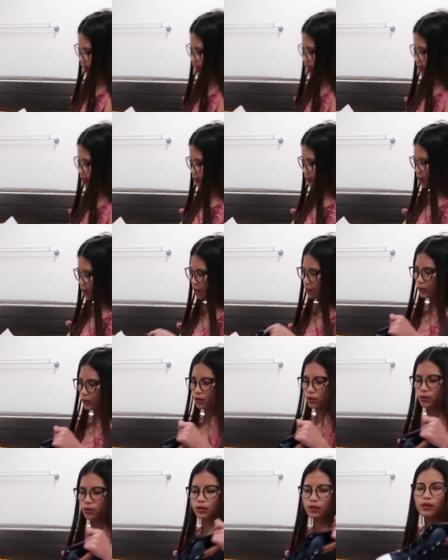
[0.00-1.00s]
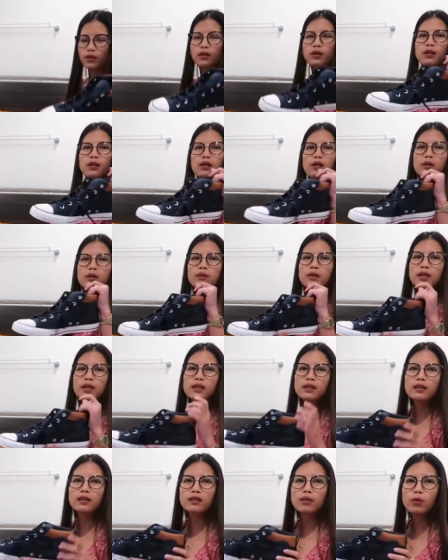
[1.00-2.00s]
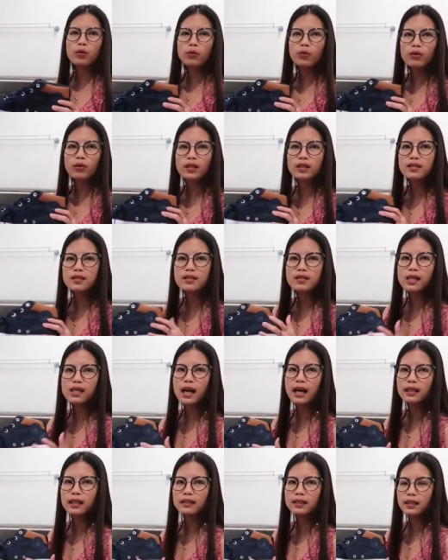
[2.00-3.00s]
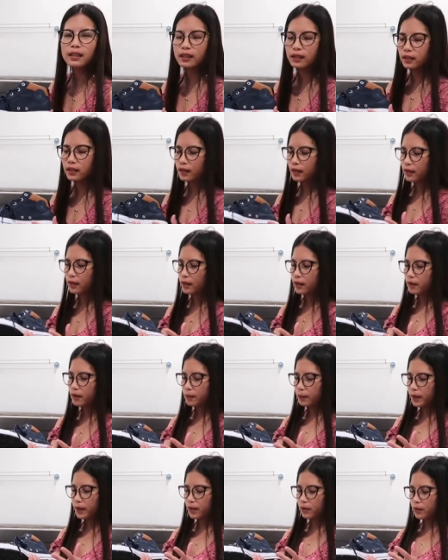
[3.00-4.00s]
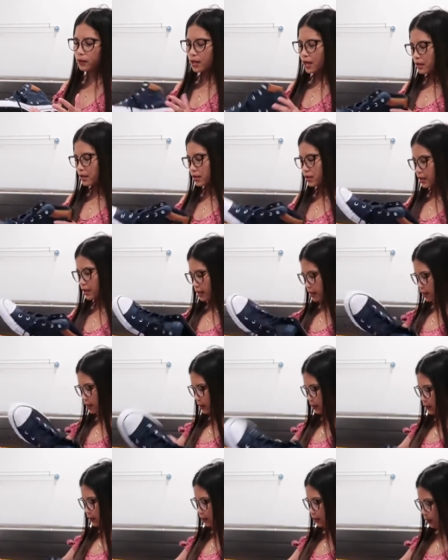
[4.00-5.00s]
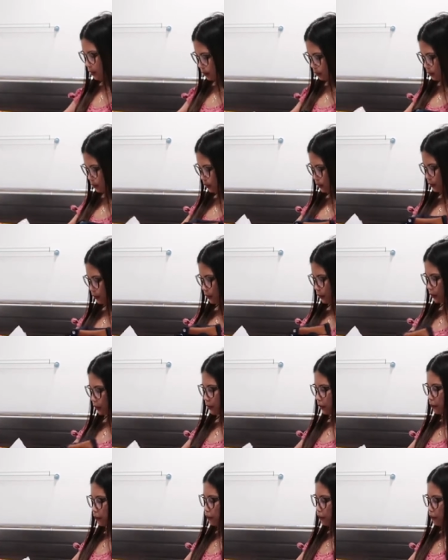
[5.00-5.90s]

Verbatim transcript: siya. So, I'm not sure what you call this color. Pero yan siya. Yan yung color. So,